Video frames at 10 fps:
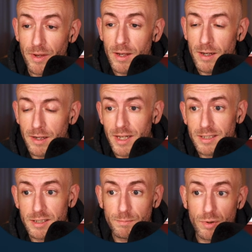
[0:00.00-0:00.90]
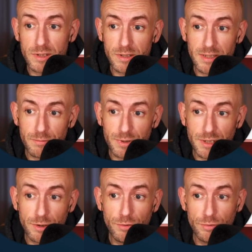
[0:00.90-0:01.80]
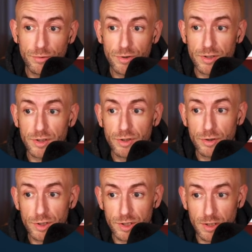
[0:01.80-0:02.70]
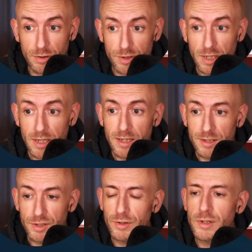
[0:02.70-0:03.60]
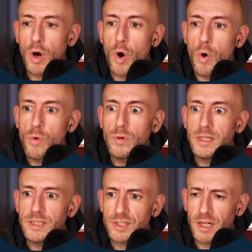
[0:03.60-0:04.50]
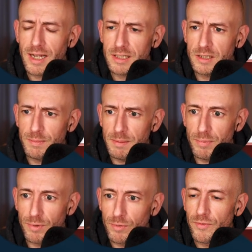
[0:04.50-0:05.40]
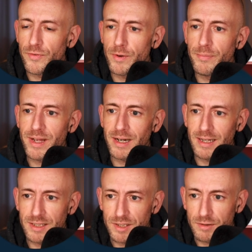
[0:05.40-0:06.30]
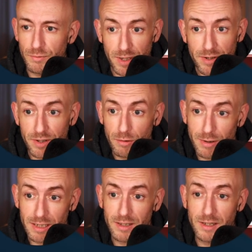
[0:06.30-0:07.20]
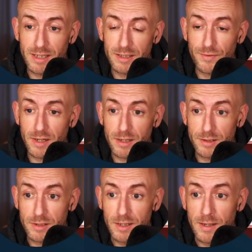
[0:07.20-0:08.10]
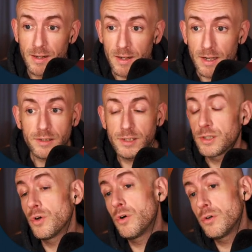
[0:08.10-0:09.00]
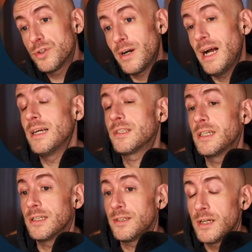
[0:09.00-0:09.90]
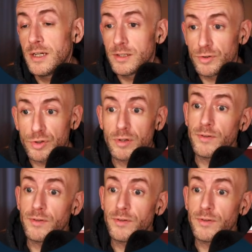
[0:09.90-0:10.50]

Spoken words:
And that is important that we use the search node so it only selects the people from that list with the correct identifier. You can also ask it to sort of